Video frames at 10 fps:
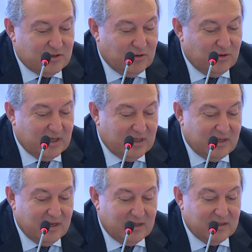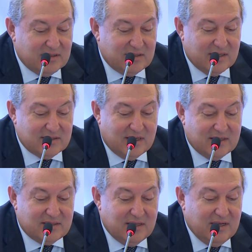story says
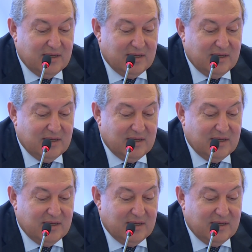us